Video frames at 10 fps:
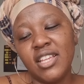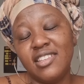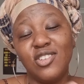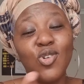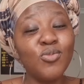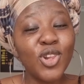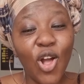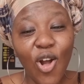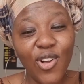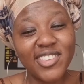
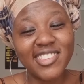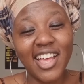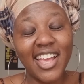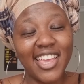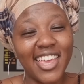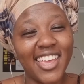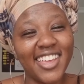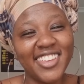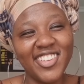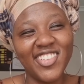ndingumXhosa ke,
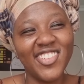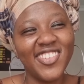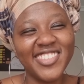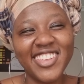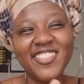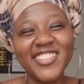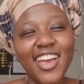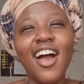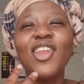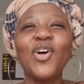
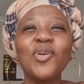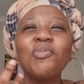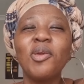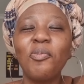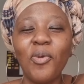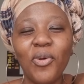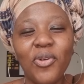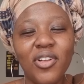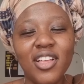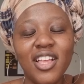a lot of
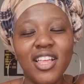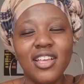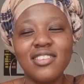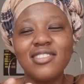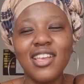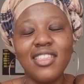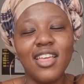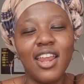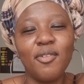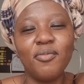people say
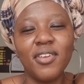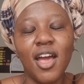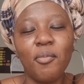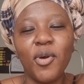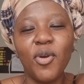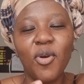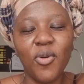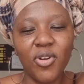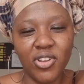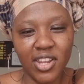that I'm a
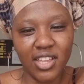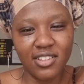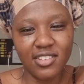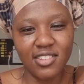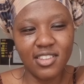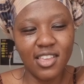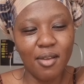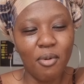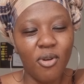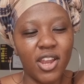coconut.
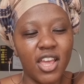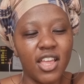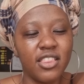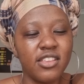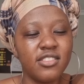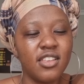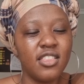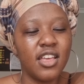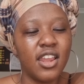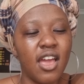Yabona. They say
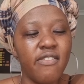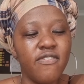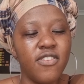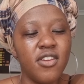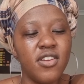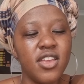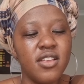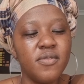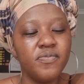that I'm very